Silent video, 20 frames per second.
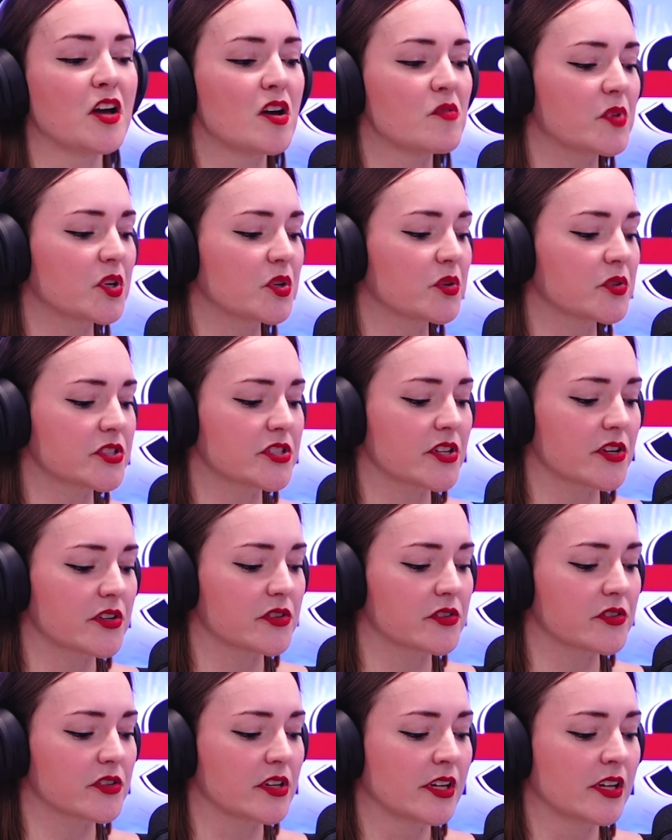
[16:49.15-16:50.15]
But
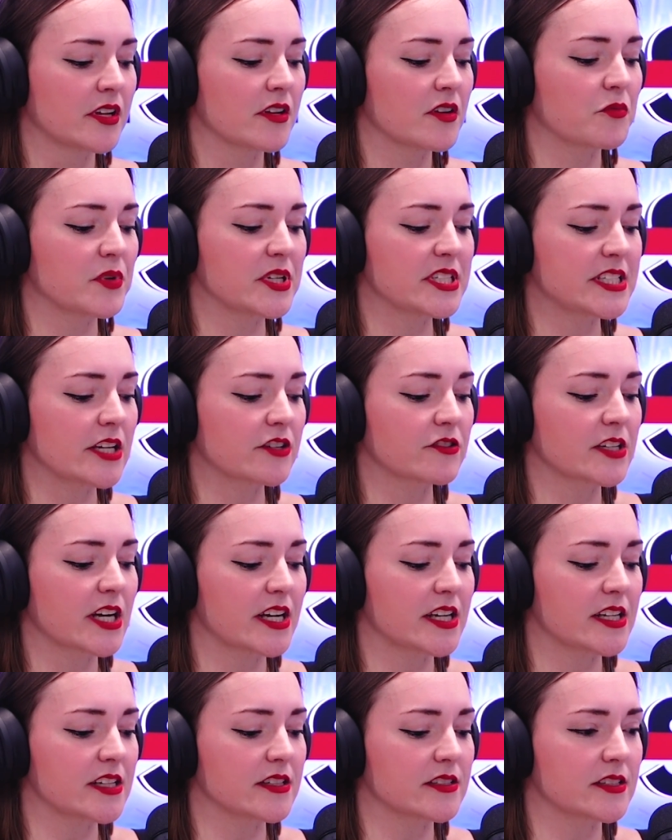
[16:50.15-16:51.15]
also we
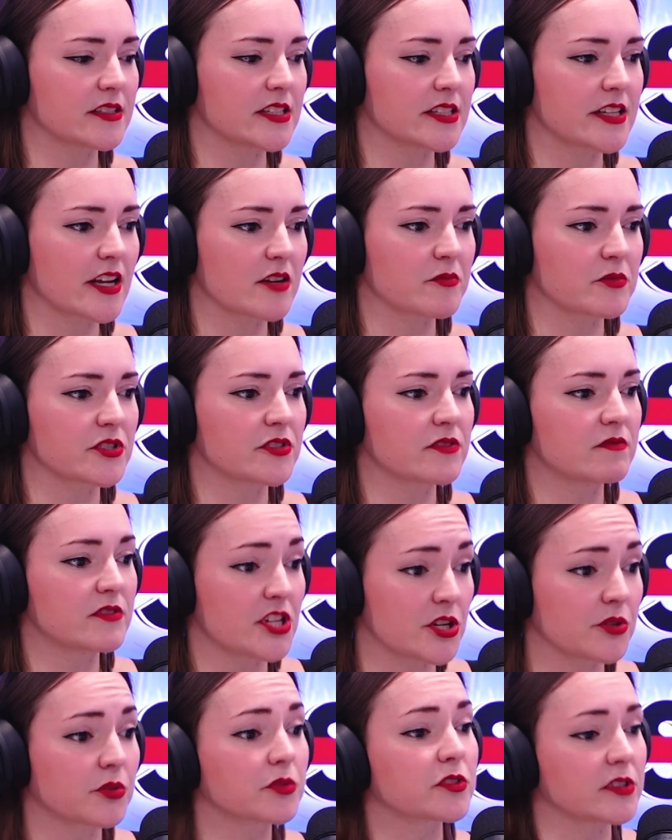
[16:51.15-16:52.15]
segregate disabled
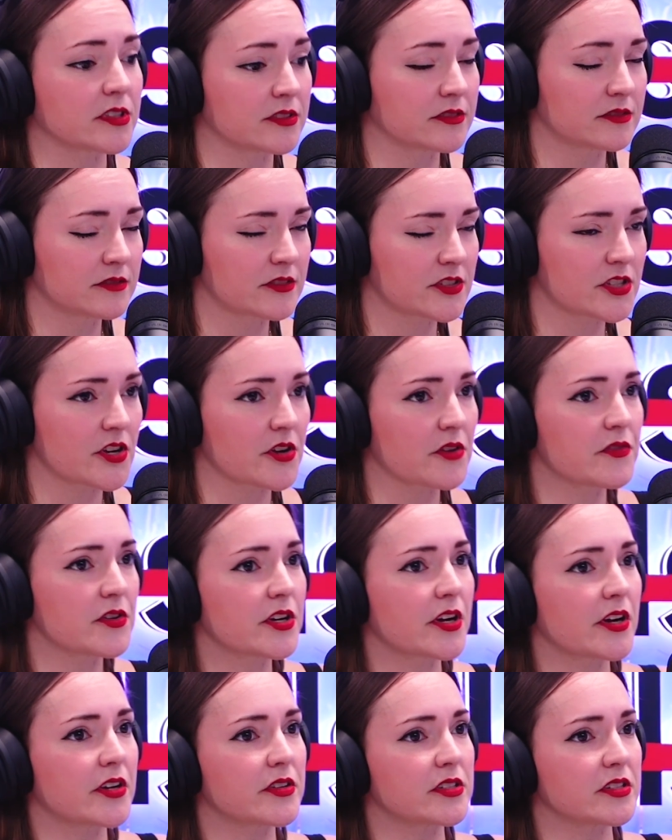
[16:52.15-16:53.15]
children. So if you
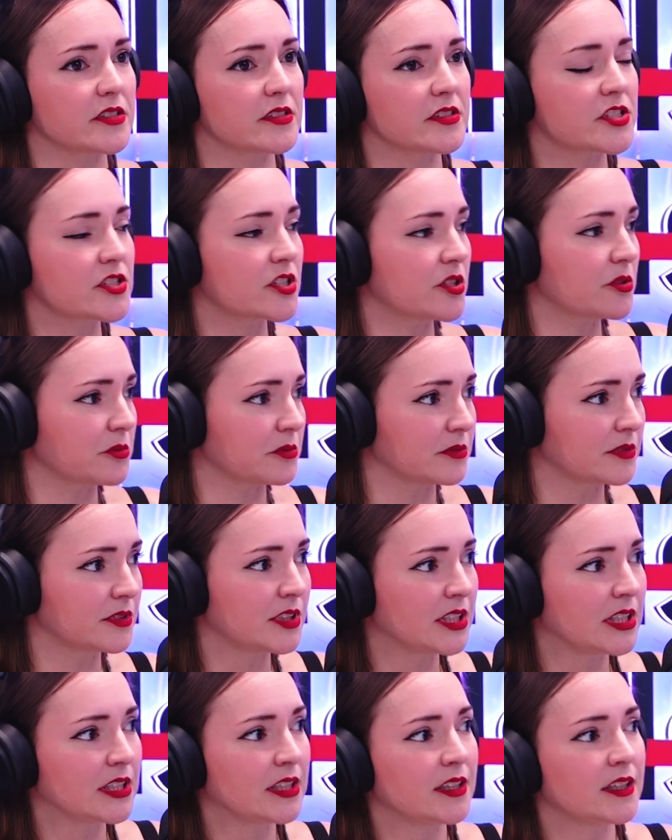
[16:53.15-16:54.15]
go to school,
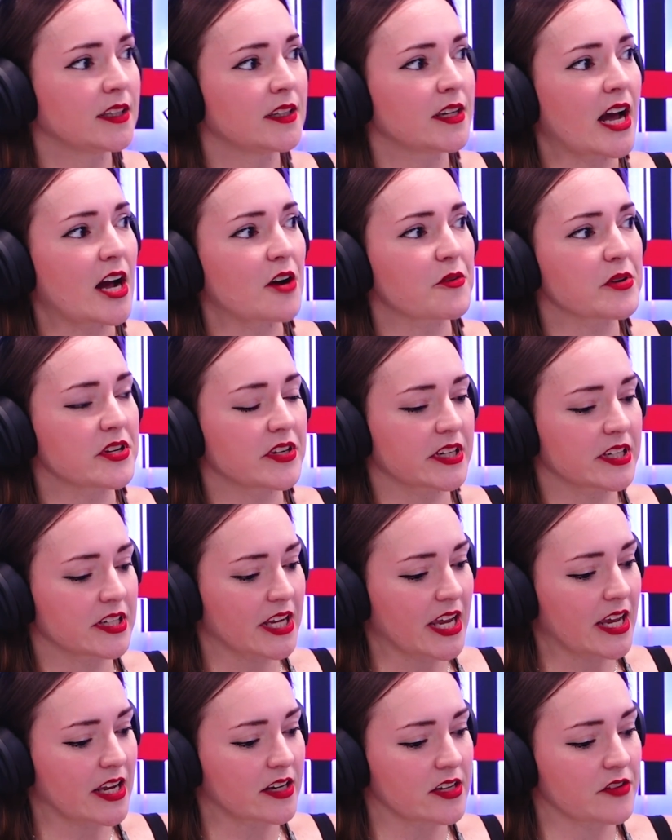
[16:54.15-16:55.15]
how are you going to
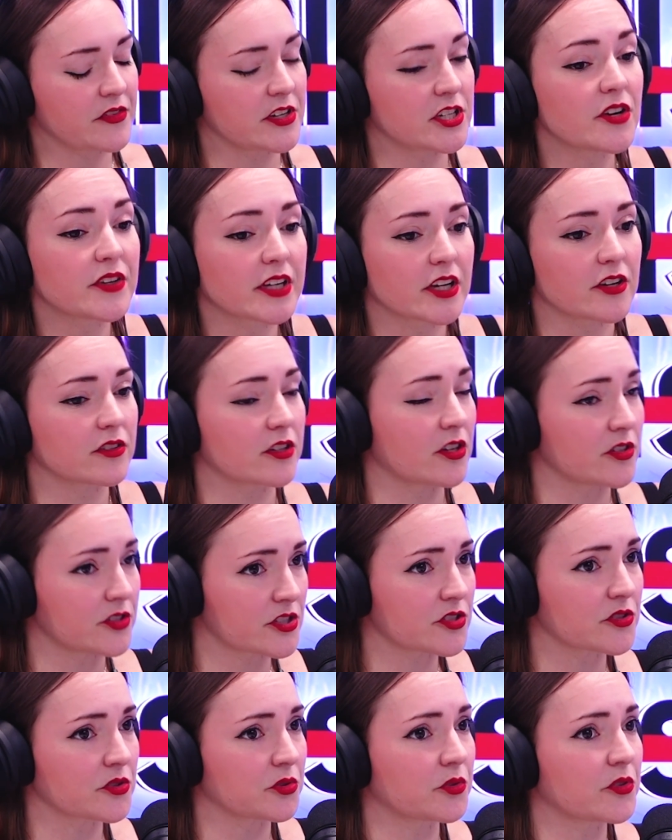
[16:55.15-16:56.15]
get, if you don't go to
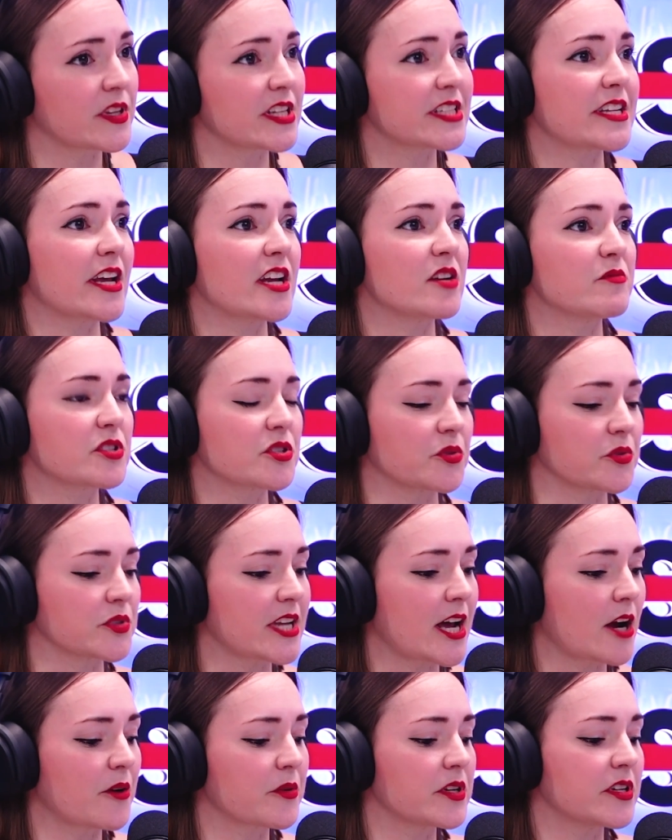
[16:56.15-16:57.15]
school or the same schools,
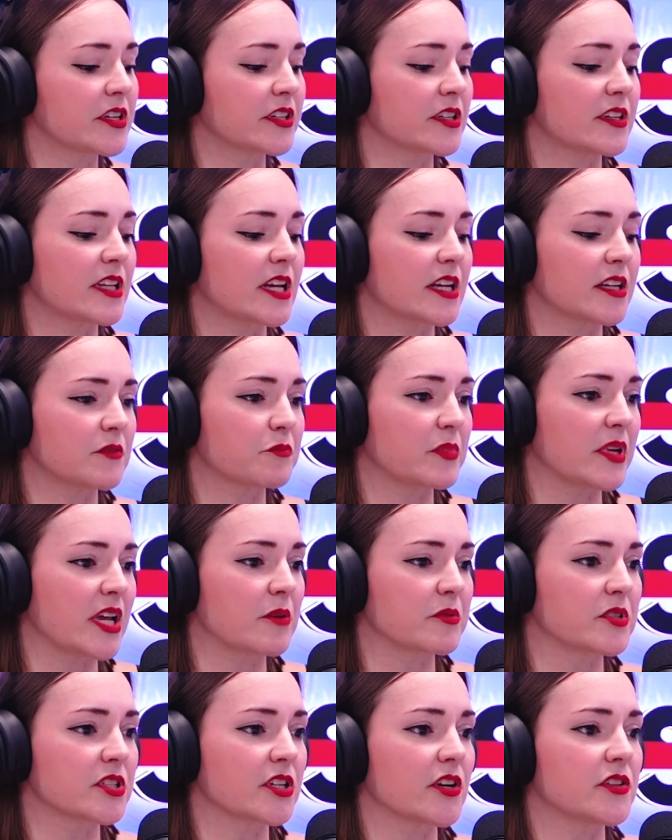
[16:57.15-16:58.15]
how are you going to then be
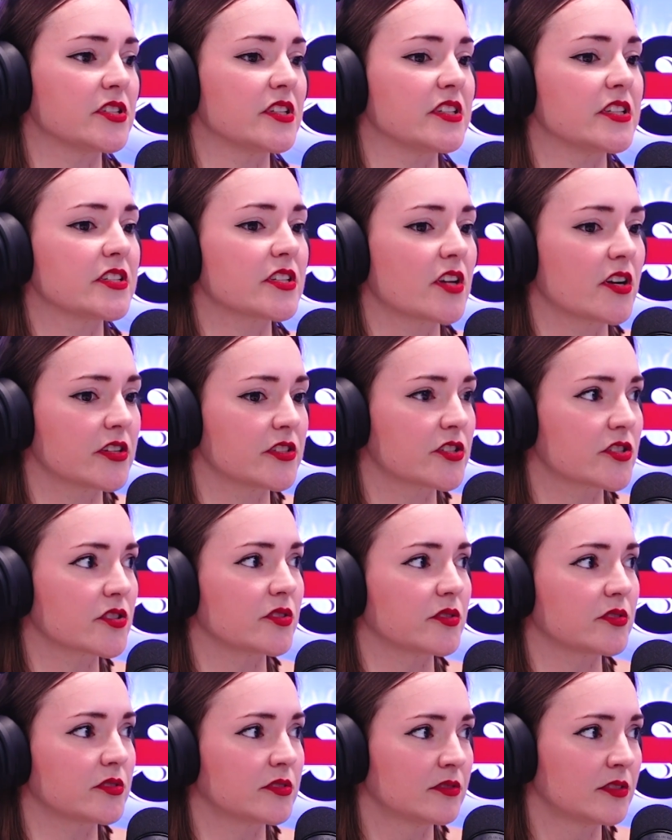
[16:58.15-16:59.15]
able to go to design
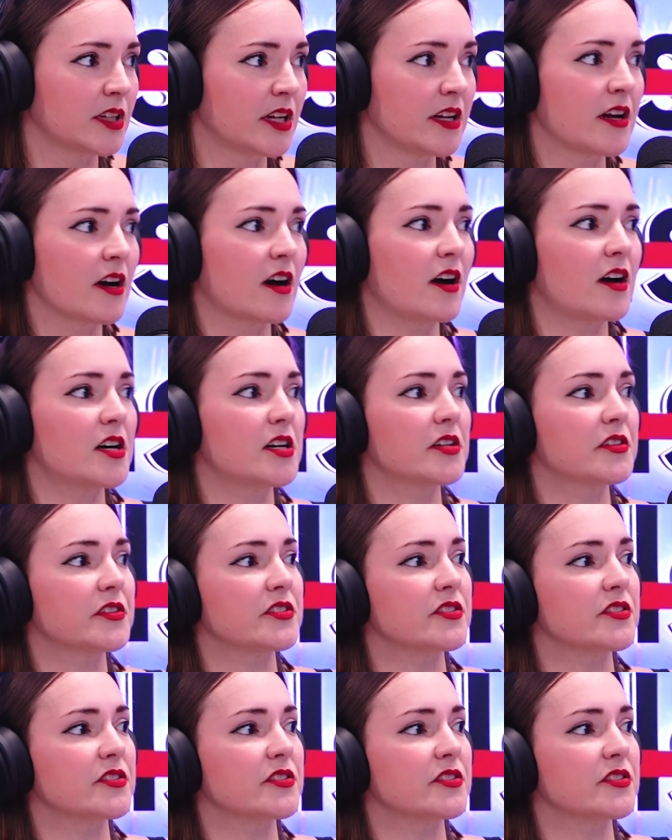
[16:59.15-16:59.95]
school? Are the